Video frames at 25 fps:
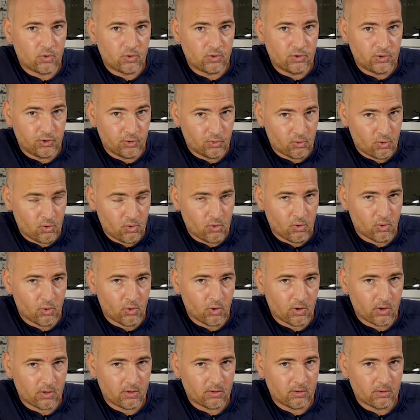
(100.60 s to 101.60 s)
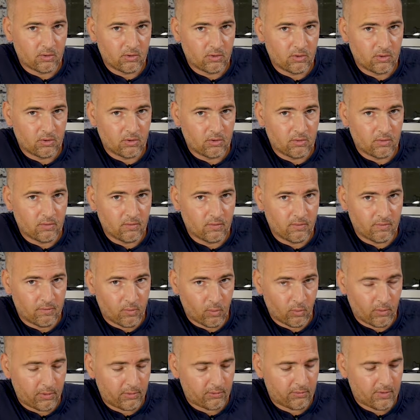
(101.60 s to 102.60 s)
dual core,
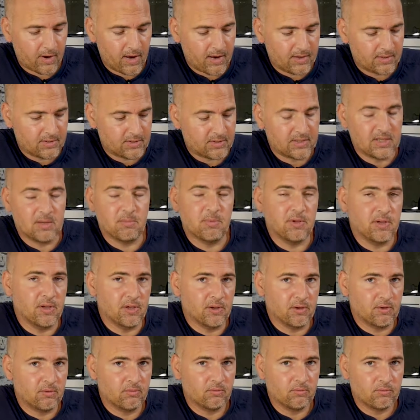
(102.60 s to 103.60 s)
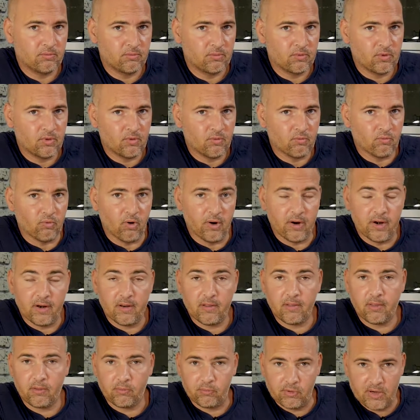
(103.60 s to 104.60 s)
four thread CPU running
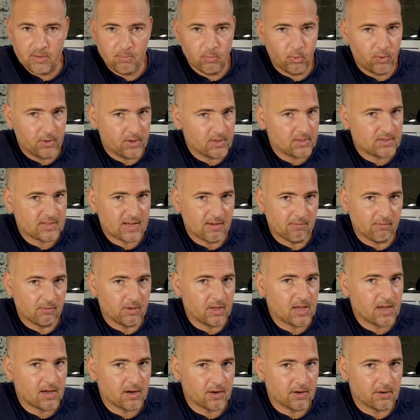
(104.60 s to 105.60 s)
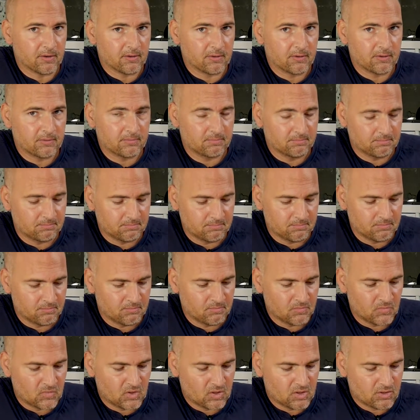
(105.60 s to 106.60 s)
at 3.7 gigahertz.
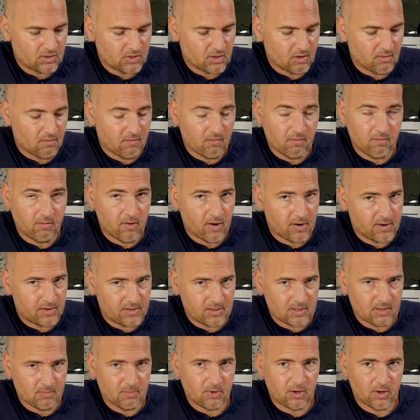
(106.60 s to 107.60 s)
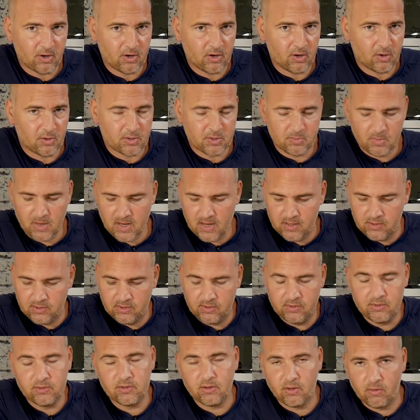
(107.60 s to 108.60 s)
So very similar clock
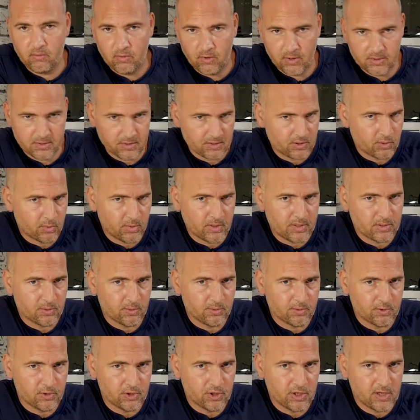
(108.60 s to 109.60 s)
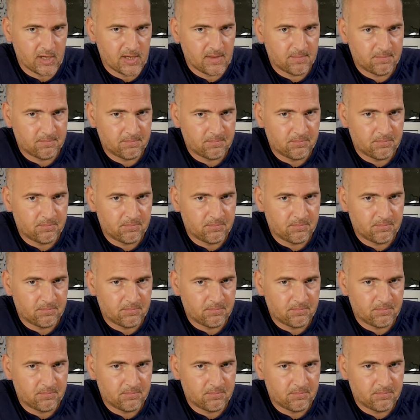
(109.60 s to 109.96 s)
speeds to the Ryzen 2200G.